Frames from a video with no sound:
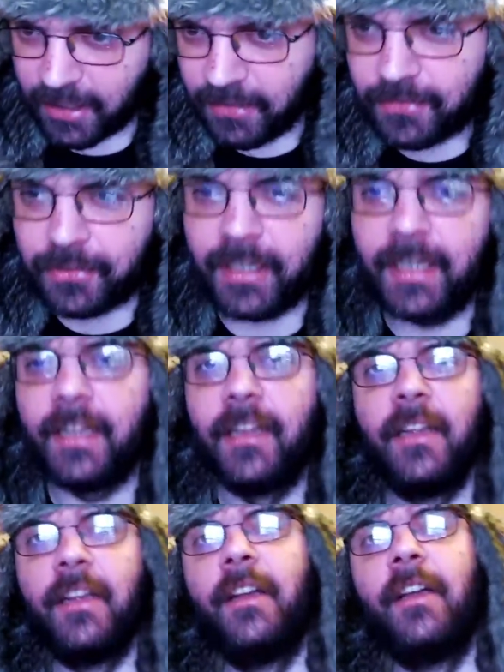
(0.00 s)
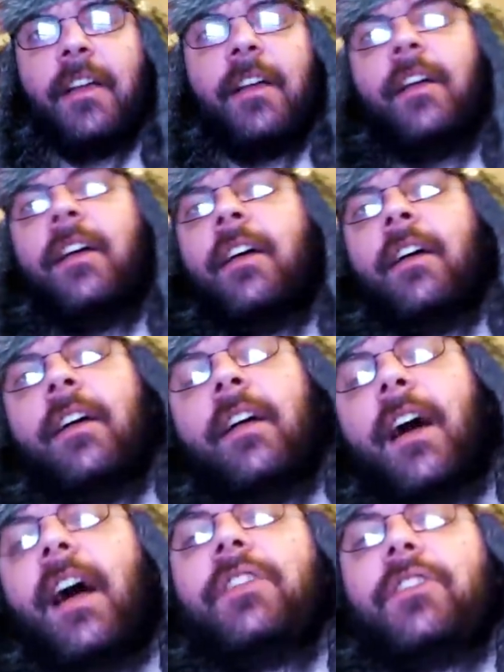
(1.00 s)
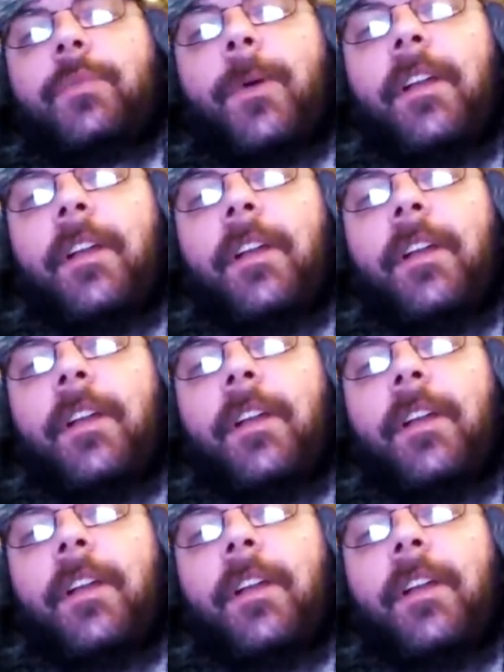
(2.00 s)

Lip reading: country. I just